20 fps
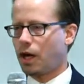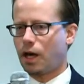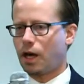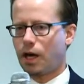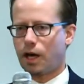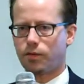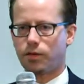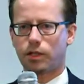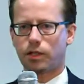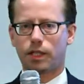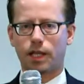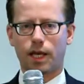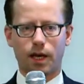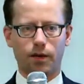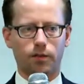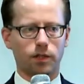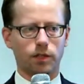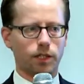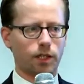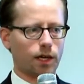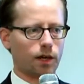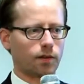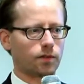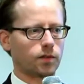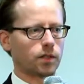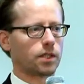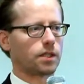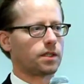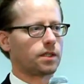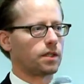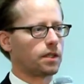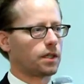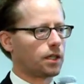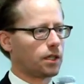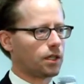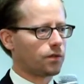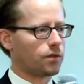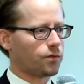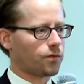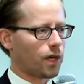heavily, heavily, heavily
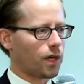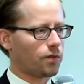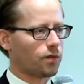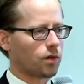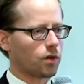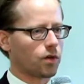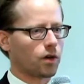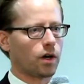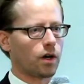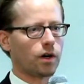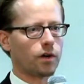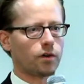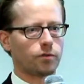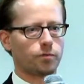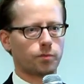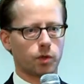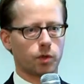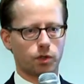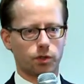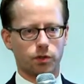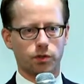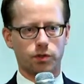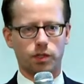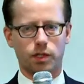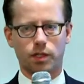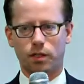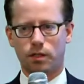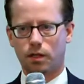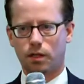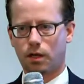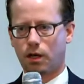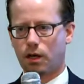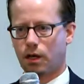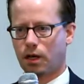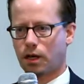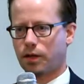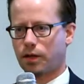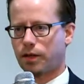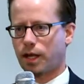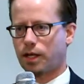in favor of producing
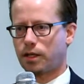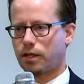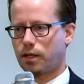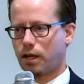that